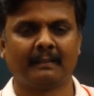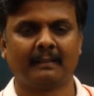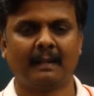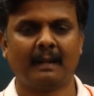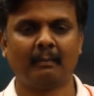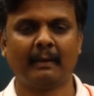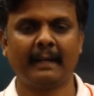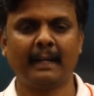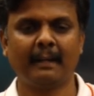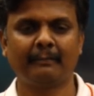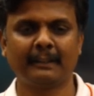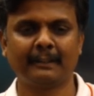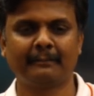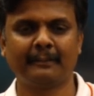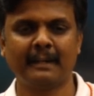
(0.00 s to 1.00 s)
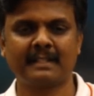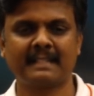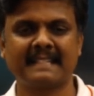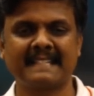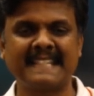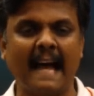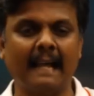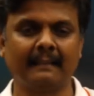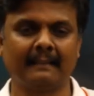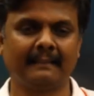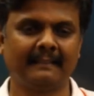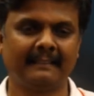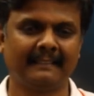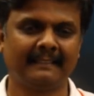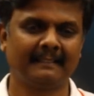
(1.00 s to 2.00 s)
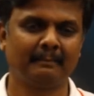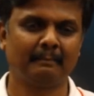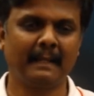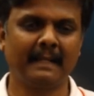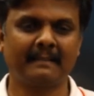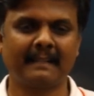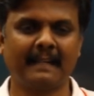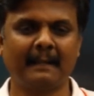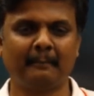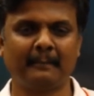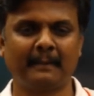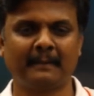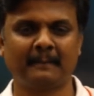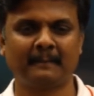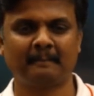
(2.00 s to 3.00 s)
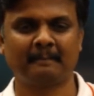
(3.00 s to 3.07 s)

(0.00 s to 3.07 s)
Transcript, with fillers: I'm waiting for the first done being typed.